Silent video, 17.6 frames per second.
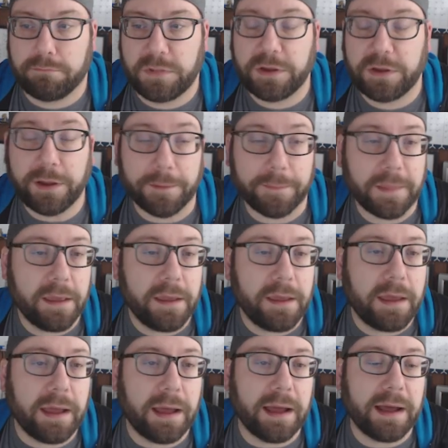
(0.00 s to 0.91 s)
There you go.
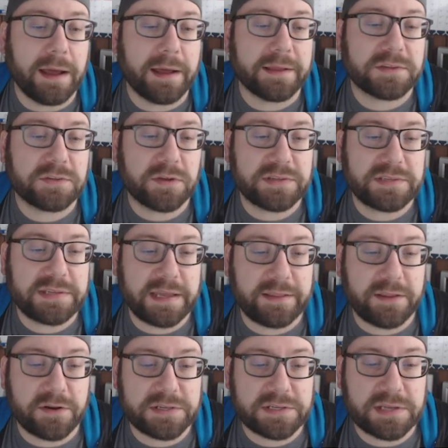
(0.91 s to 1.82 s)
So I'll
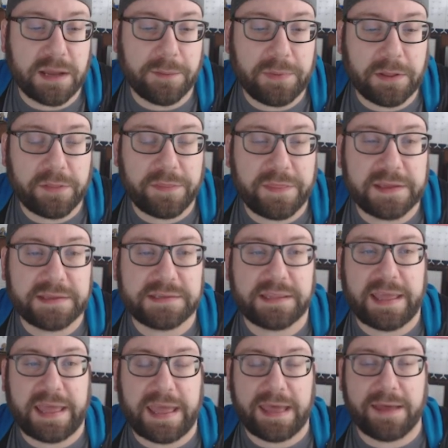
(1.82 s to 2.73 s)
say there is a couple other things
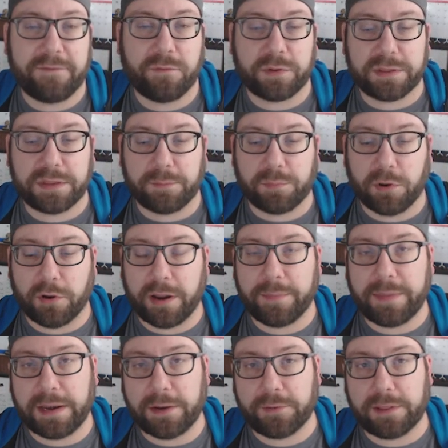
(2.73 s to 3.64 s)
that they have with the
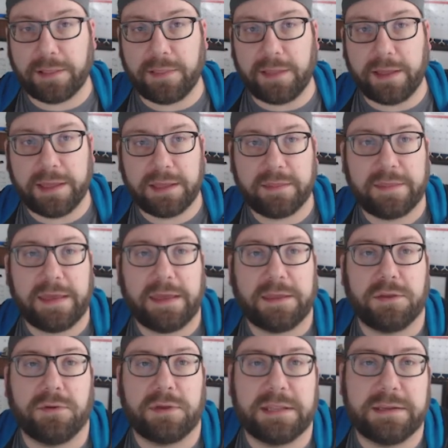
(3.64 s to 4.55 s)
program that I really like
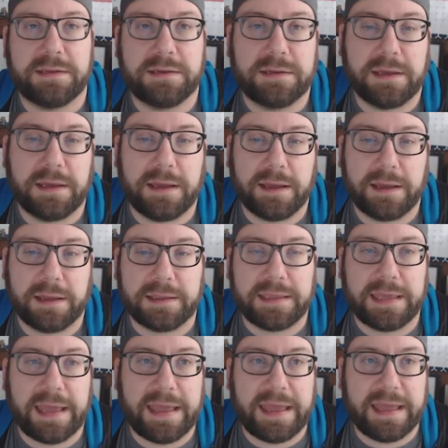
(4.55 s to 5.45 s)
that you can
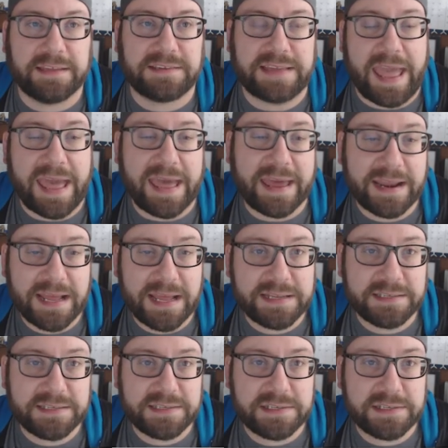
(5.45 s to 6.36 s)
get as
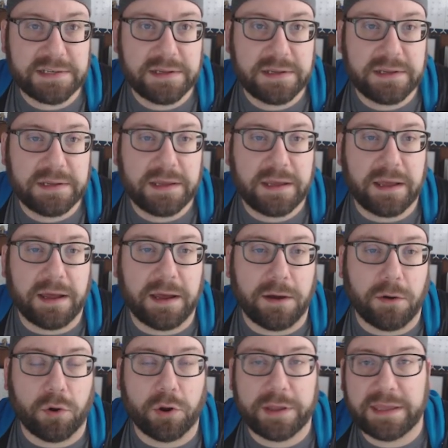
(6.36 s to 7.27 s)
add-ons,
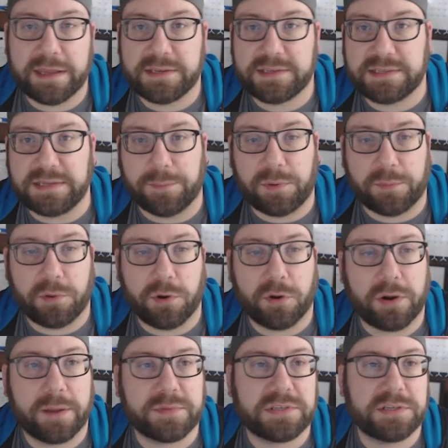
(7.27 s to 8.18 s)
or you can get as separate
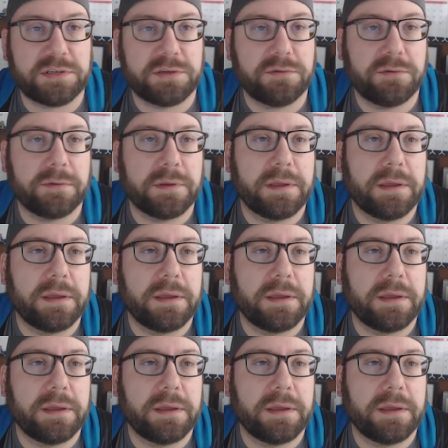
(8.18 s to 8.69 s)
programs too.